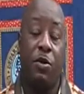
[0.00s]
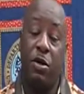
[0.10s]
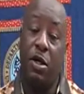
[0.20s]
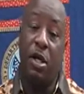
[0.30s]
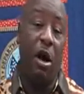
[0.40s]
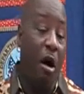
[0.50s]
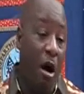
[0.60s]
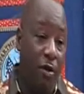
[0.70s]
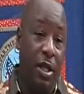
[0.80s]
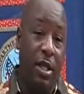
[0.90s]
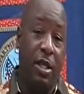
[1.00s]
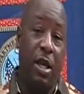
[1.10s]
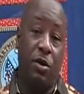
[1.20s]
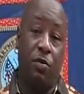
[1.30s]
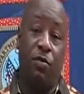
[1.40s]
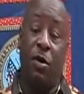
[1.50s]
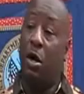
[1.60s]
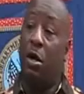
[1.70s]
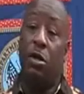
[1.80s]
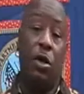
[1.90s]
That's where you get all the details of
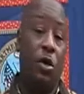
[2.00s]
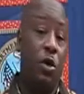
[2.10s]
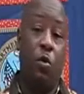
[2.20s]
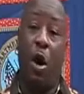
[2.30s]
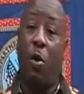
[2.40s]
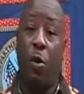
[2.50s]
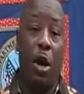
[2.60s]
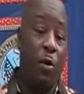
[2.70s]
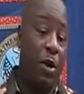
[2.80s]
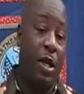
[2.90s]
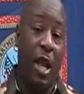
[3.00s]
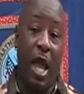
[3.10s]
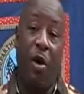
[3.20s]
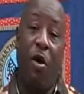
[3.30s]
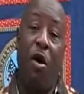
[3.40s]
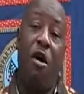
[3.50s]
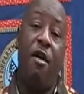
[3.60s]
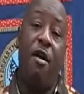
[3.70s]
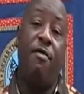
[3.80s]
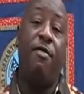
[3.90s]
the who, what, where, when, and how
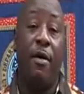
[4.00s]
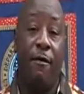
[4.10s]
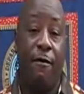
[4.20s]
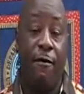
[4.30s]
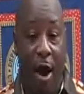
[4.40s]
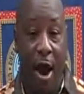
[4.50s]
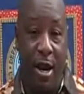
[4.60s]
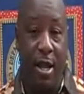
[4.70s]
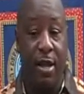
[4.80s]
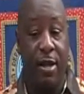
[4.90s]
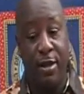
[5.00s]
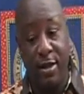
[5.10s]
on Friday.